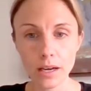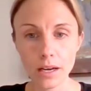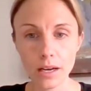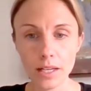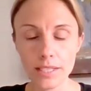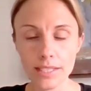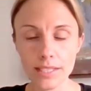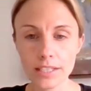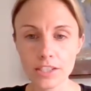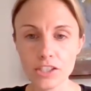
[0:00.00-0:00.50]

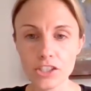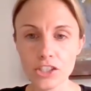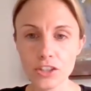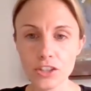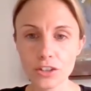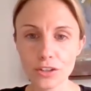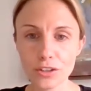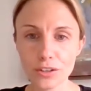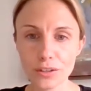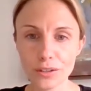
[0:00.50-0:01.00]

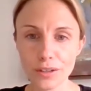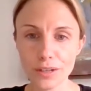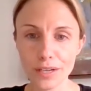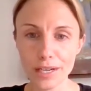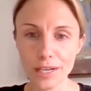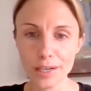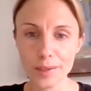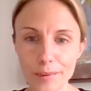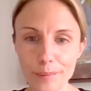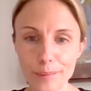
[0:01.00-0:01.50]
essential
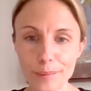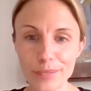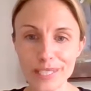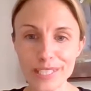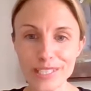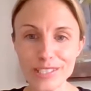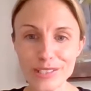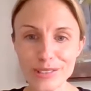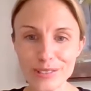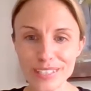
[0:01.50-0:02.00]

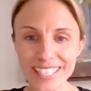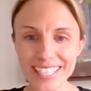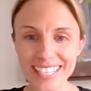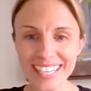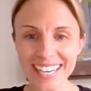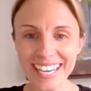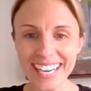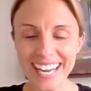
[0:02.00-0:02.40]
ministry